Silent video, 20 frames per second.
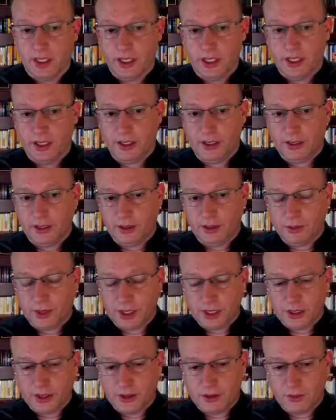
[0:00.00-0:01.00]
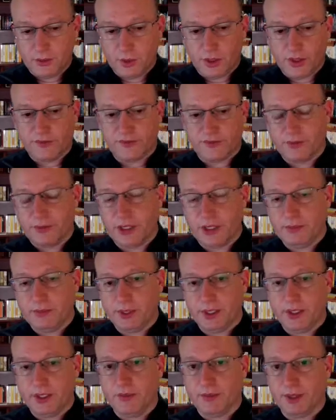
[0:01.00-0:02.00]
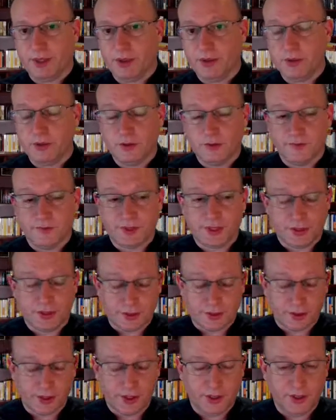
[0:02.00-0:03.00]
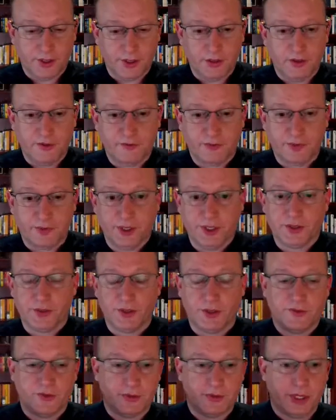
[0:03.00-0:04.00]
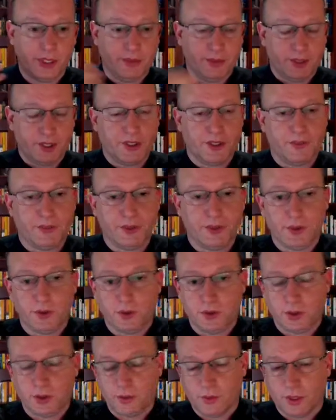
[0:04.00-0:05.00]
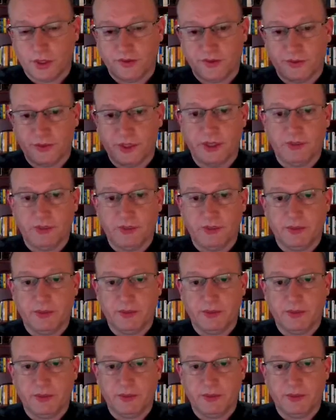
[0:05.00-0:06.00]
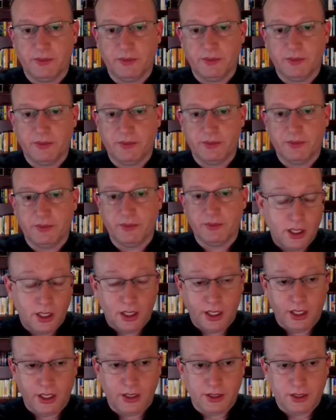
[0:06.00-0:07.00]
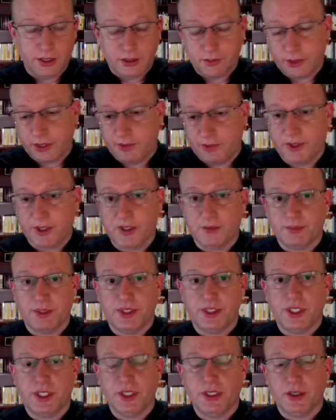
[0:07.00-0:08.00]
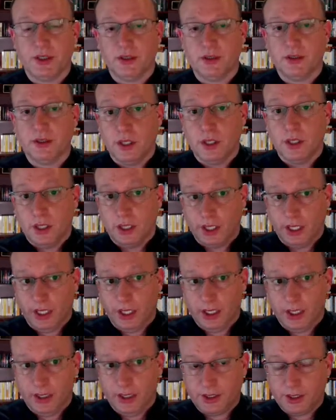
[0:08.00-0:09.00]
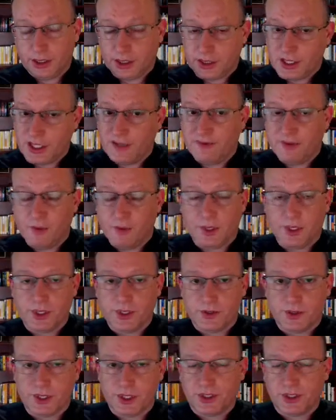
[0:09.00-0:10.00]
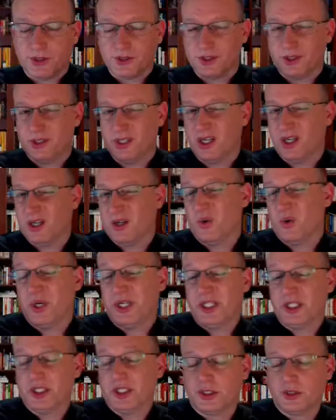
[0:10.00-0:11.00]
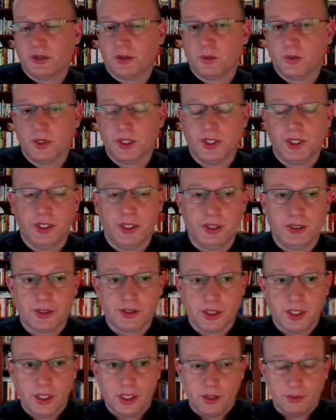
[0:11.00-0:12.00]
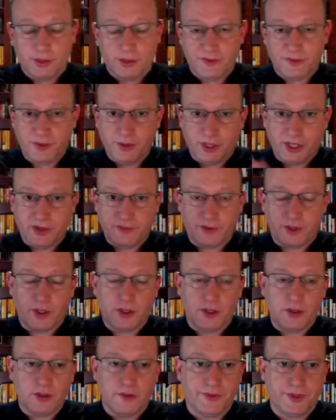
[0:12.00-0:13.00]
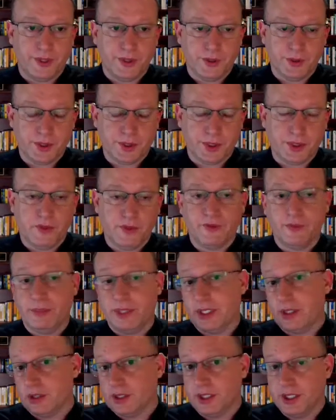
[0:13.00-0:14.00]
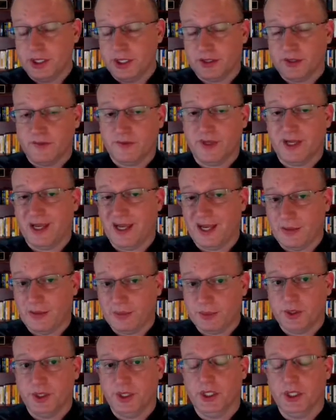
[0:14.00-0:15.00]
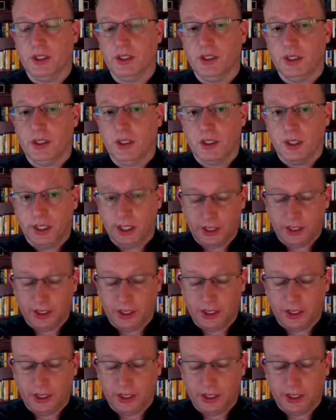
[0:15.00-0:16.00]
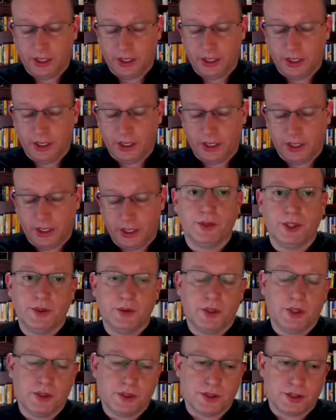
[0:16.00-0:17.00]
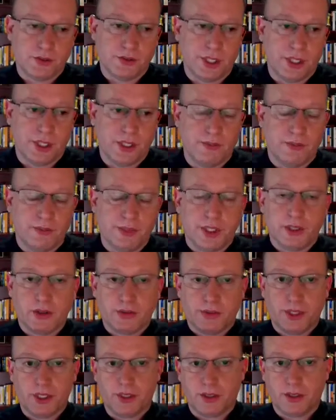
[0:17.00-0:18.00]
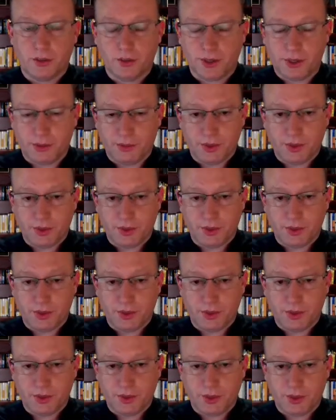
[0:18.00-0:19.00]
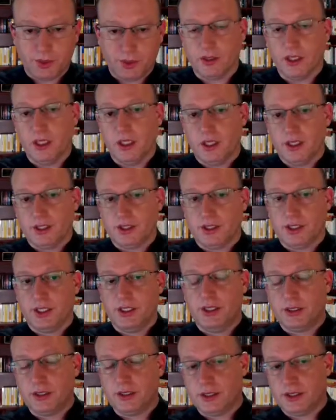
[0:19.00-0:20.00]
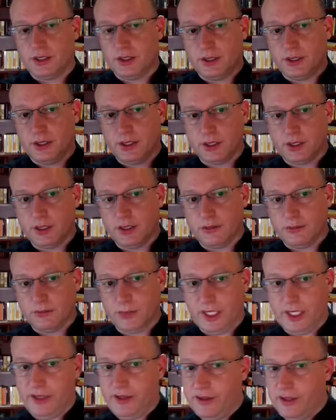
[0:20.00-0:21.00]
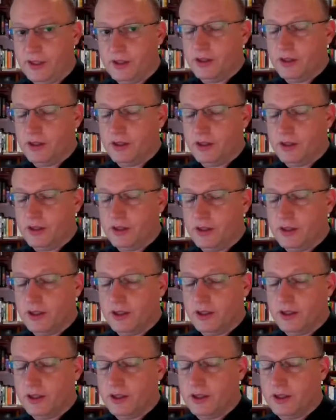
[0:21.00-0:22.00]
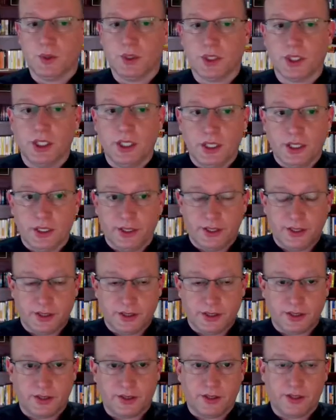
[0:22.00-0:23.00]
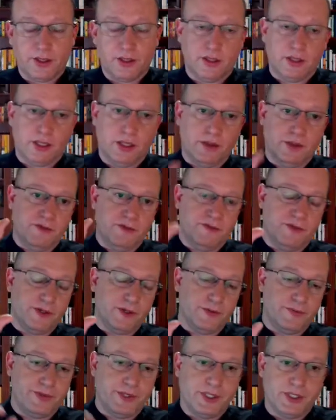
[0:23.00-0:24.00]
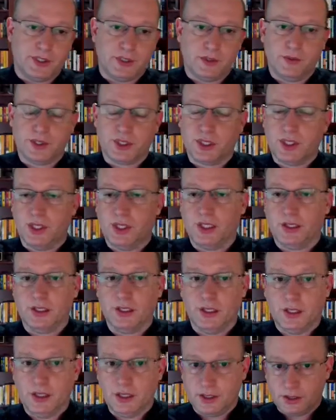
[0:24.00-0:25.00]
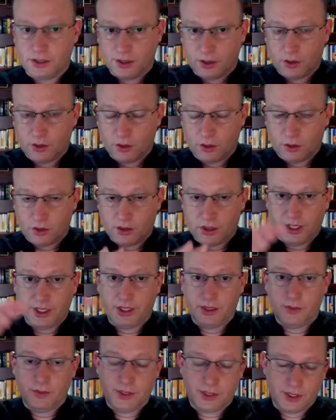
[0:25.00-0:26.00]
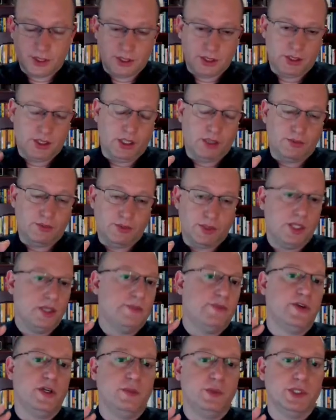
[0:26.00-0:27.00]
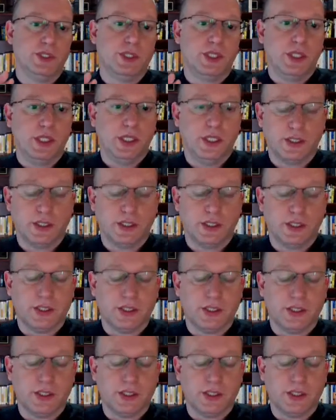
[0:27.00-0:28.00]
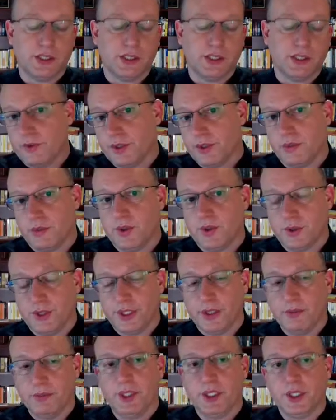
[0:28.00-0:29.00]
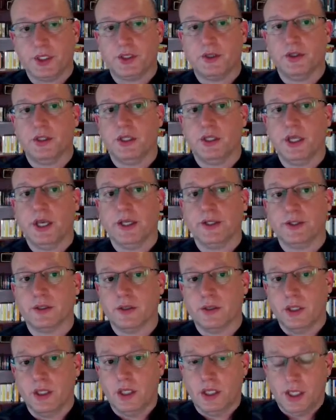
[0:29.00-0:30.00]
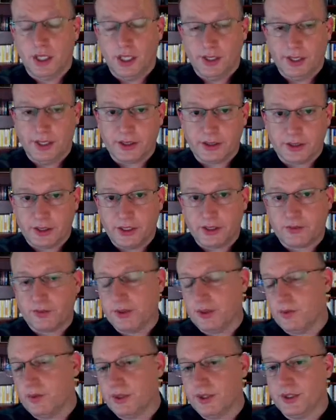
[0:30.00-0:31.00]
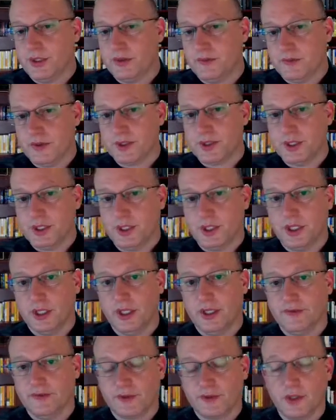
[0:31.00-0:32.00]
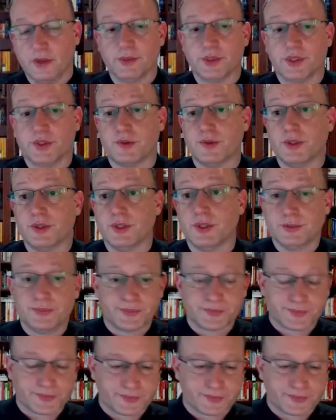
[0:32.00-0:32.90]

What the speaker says: And one of them might pick up the hooves and the hoof prints. One of them might pick up the horn. One of them might pick up the mane, and the other might pick up the tail. And just having one of signals, you're not quite sure what it is. But if you have all of those, you have a better chance of capturing it and getting that picture. But you also get a bigger picture when you put them all together to say, this isn't just a thing that happened on the network. This is a thing that involved this and was connected to this and correlated and was in the same time frame as this. And you can really pull that picture together. And that's really where the diversity kind of comes through.